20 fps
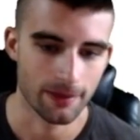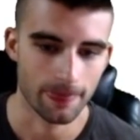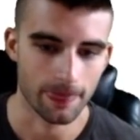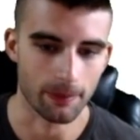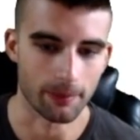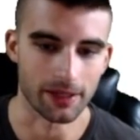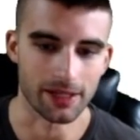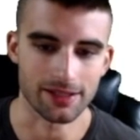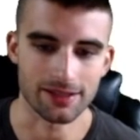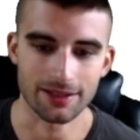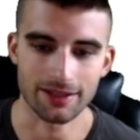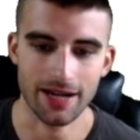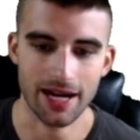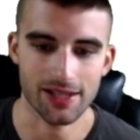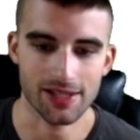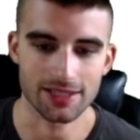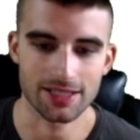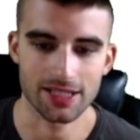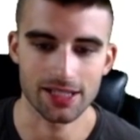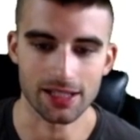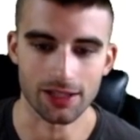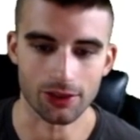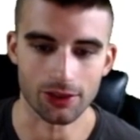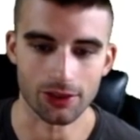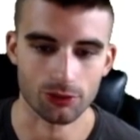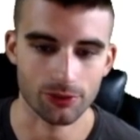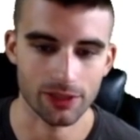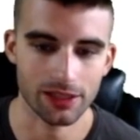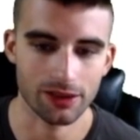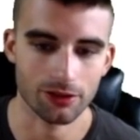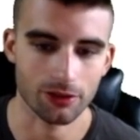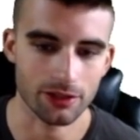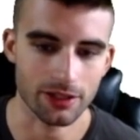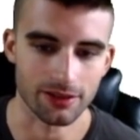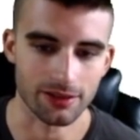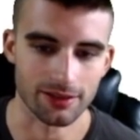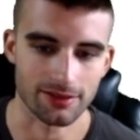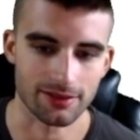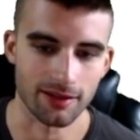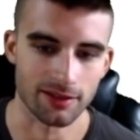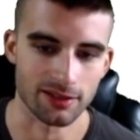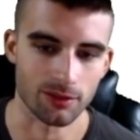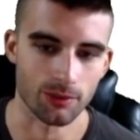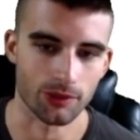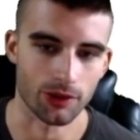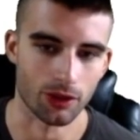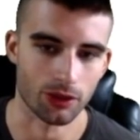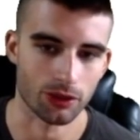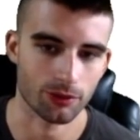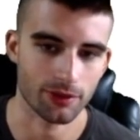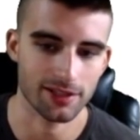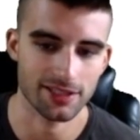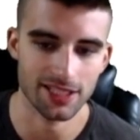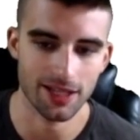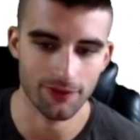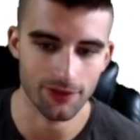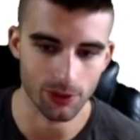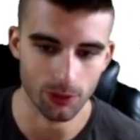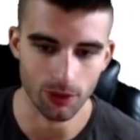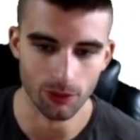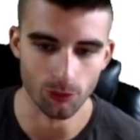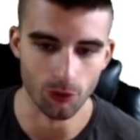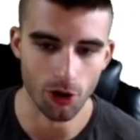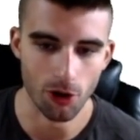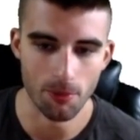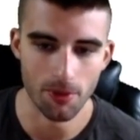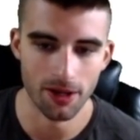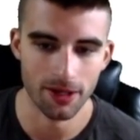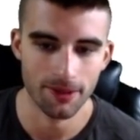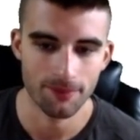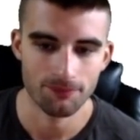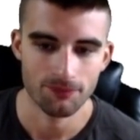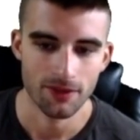I mean, he's a guy that's hitting 330 this season with a 371 WOBA.